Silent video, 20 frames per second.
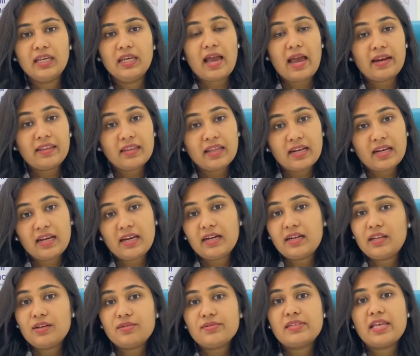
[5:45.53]
and the
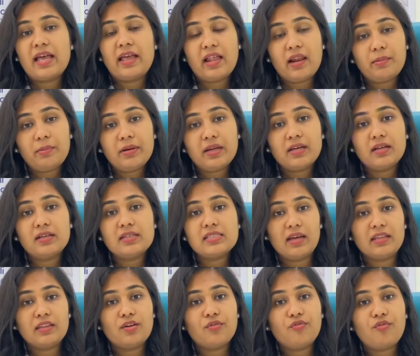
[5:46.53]
relatives helped us
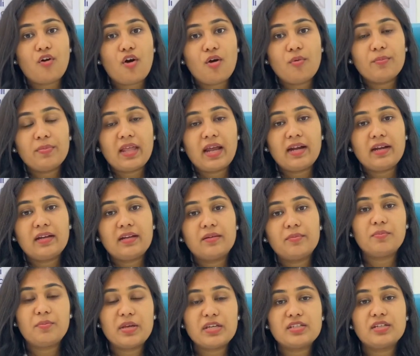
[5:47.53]
in the form that
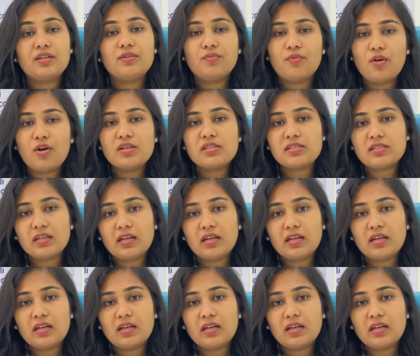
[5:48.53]
patient was